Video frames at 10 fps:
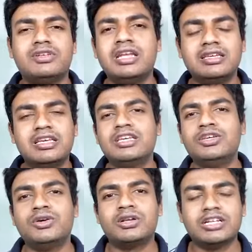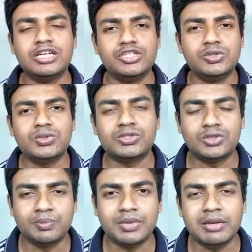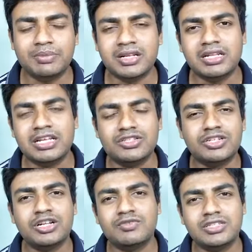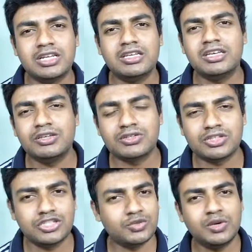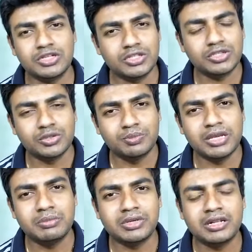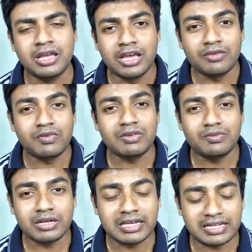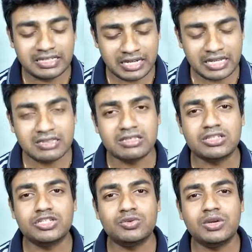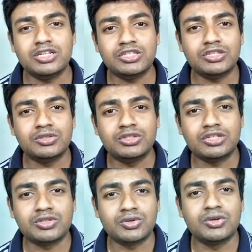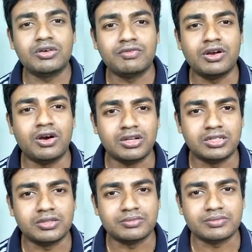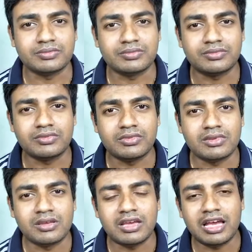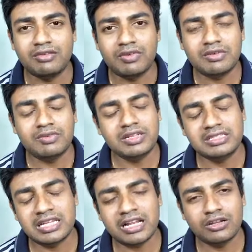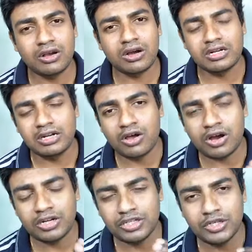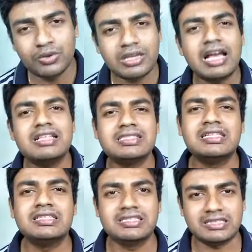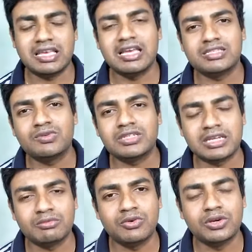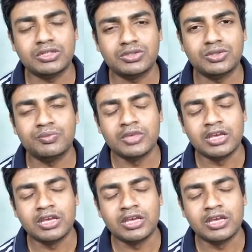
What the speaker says: taking your issues to people, instead of taking your situation to people, when we take the situation to the throne of God, and when we tell God, Lord, you cancel this case, what I'm going through,